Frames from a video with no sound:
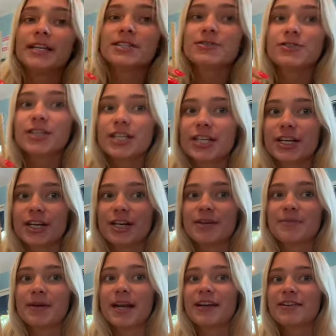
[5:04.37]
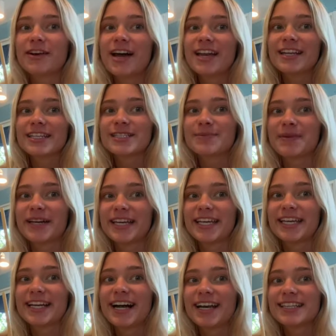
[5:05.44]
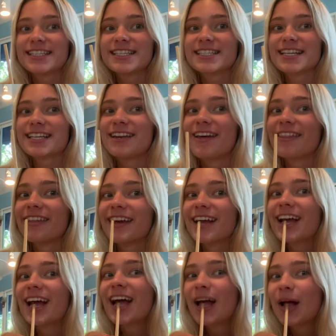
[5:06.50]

was really good, but I don't know how to explain it. It kind of tastes like nothing.